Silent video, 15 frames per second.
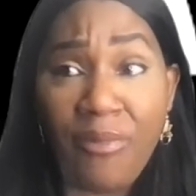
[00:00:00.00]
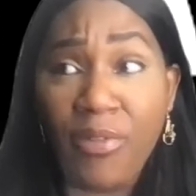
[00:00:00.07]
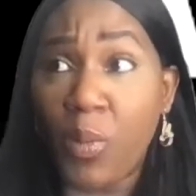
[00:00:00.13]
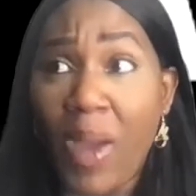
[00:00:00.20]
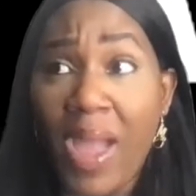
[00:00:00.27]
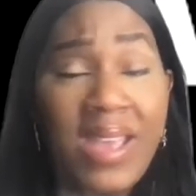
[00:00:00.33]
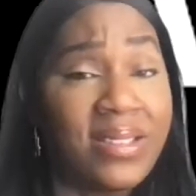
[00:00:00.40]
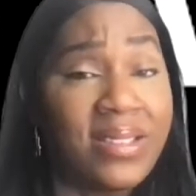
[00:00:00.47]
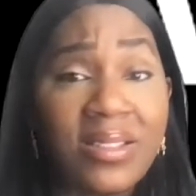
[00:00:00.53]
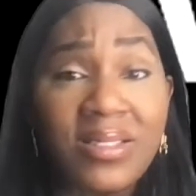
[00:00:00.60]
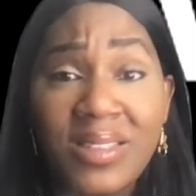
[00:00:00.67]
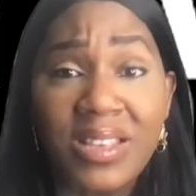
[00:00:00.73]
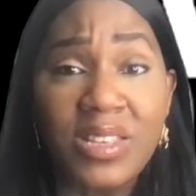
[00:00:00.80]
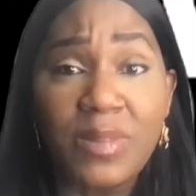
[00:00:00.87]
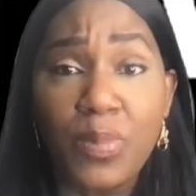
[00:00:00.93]
everywhere. It's
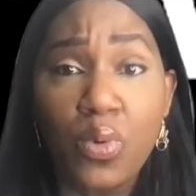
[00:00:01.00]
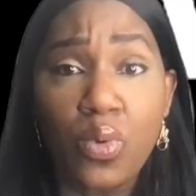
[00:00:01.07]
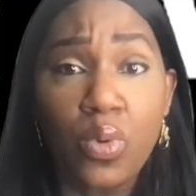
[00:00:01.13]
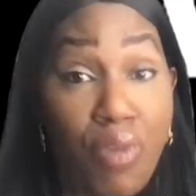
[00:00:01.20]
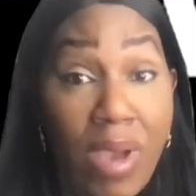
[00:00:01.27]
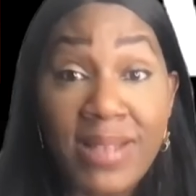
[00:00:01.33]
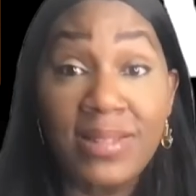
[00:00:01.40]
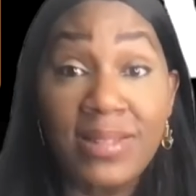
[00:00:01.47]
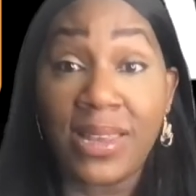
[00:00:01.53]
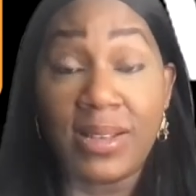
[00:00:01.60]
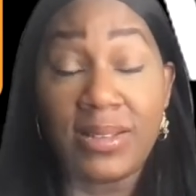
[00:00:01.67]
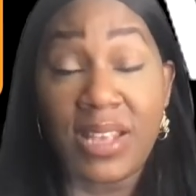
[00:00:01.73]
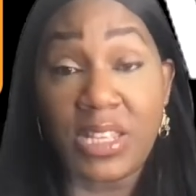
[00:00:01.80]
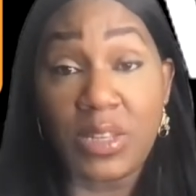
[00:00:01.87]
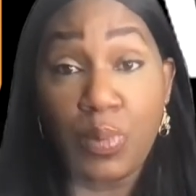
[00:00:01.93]
accessible, crazily
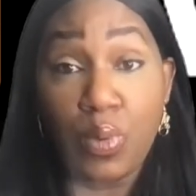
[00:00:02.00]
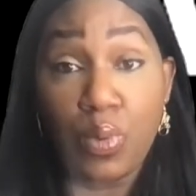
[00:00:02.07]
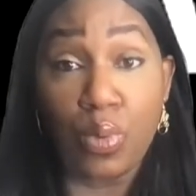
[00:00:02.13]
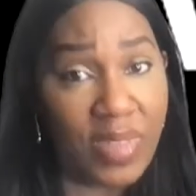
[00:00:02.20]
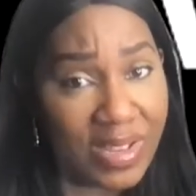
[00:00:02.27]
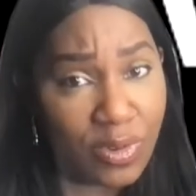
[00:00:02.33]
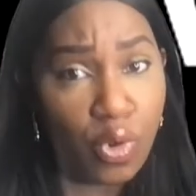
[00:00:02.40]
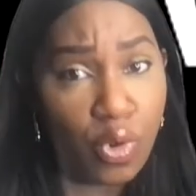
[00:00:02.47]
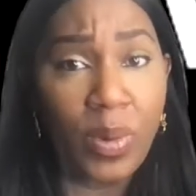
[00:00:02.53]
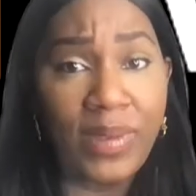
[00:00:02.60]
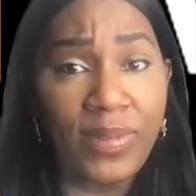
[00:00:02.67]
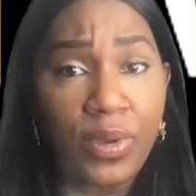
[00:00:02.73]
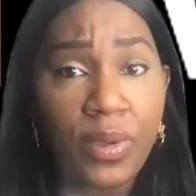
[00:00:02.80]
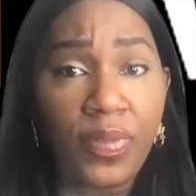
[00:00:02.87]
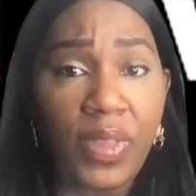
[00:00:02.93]
accessible. And that's not
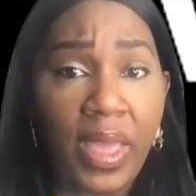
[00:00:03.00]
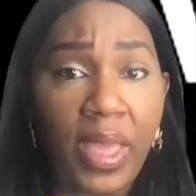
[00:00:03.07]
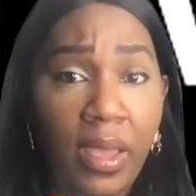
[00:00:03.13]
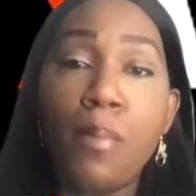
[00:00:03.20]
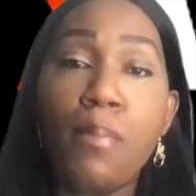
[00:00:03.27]
always a good thing.